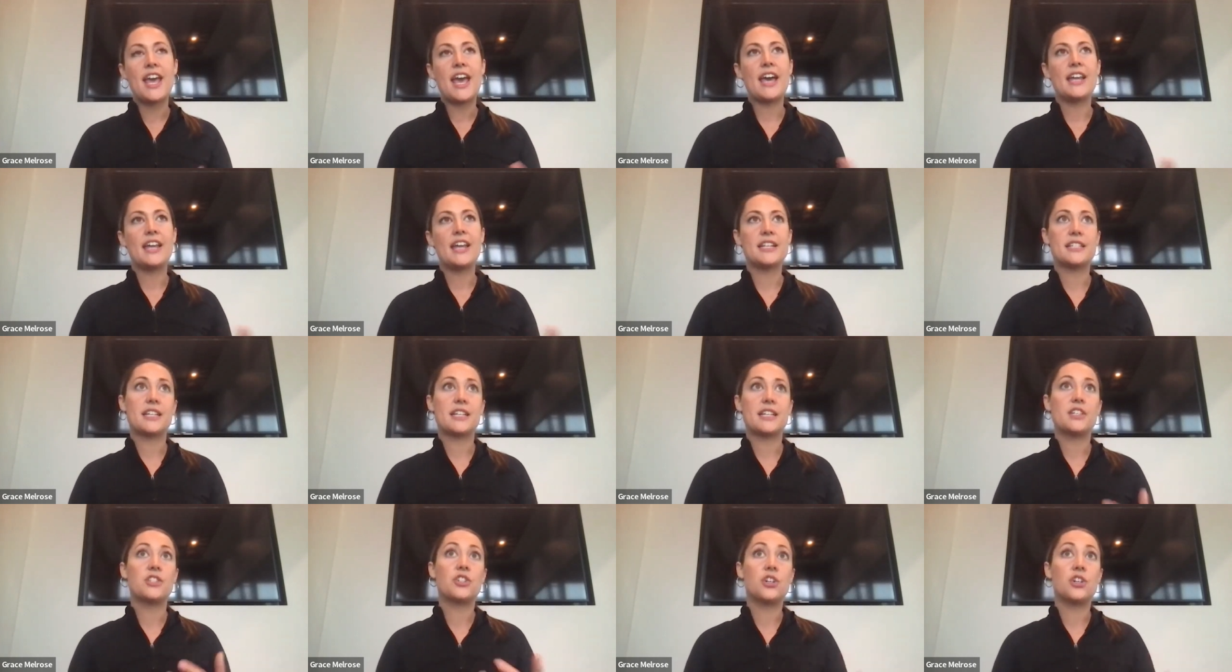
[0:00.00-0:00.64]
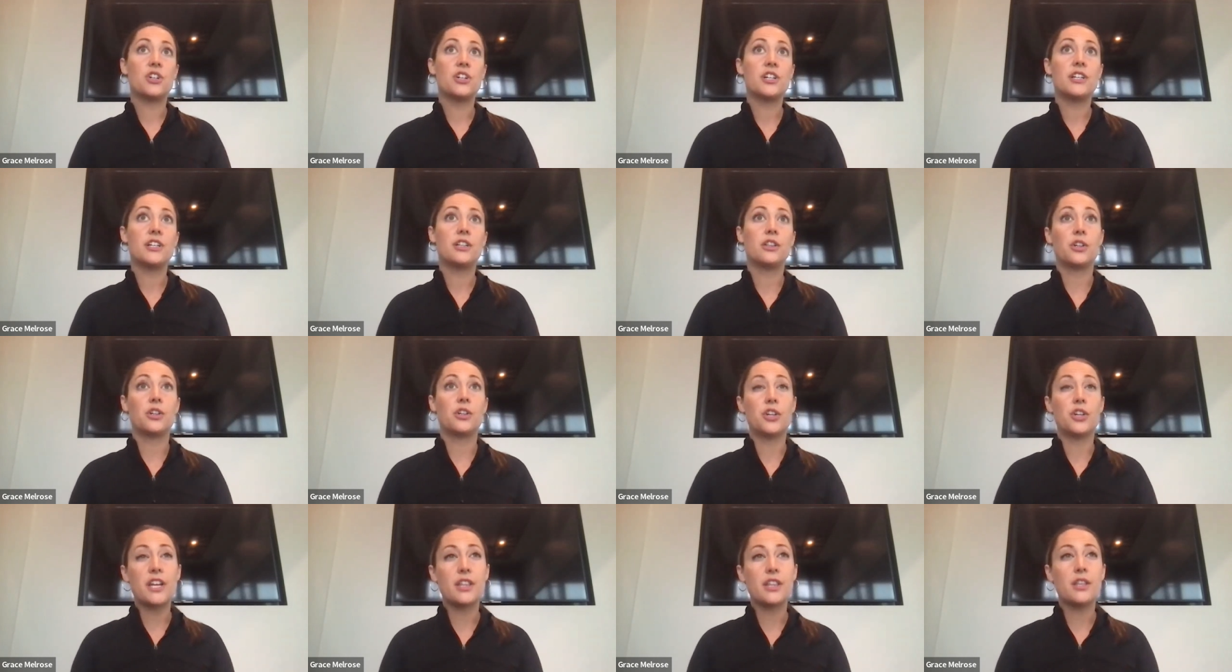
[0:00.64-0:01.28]
And as I started
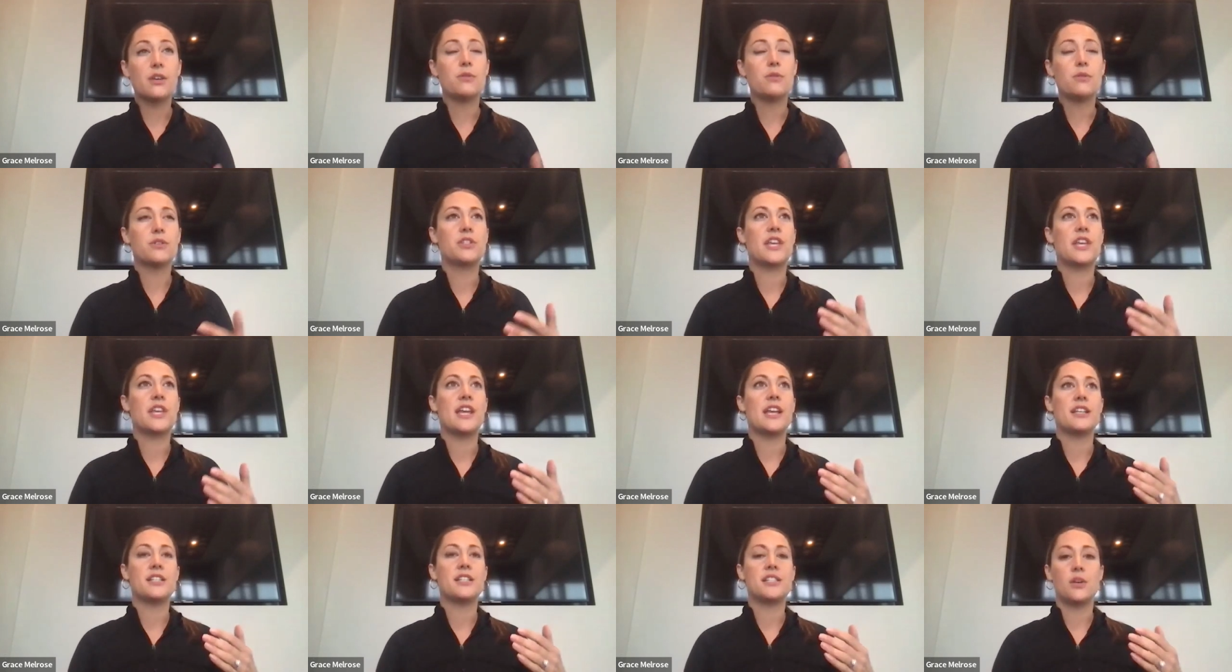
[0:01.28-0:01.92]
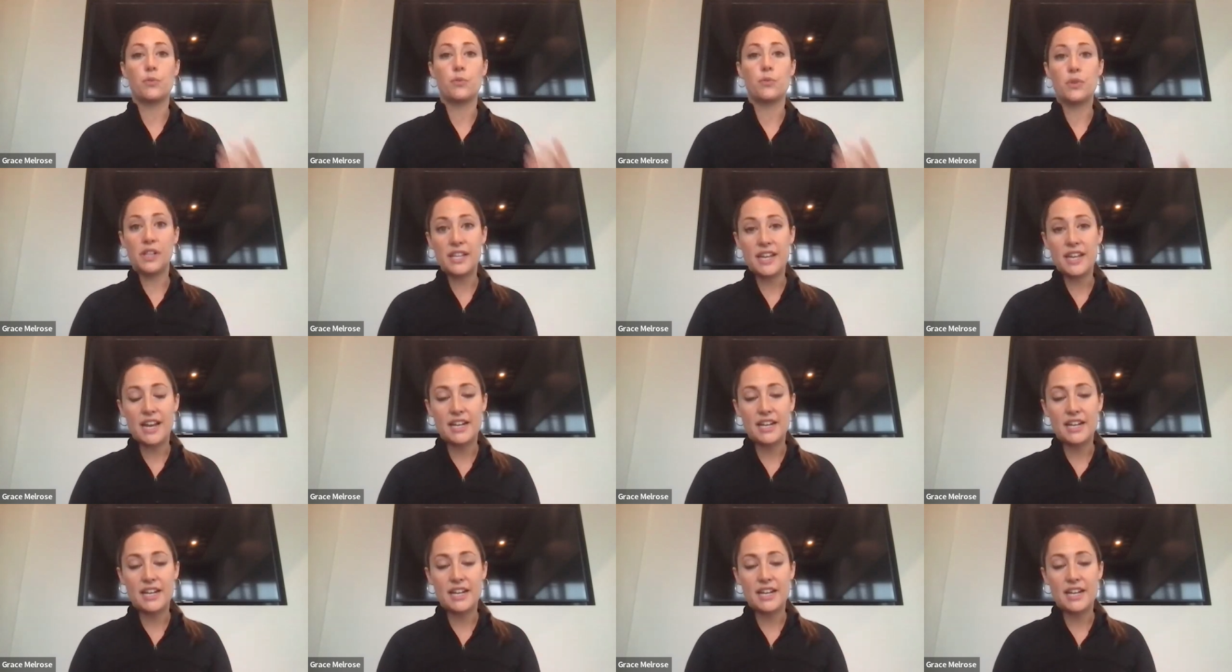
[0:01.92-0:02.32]
learning those things and really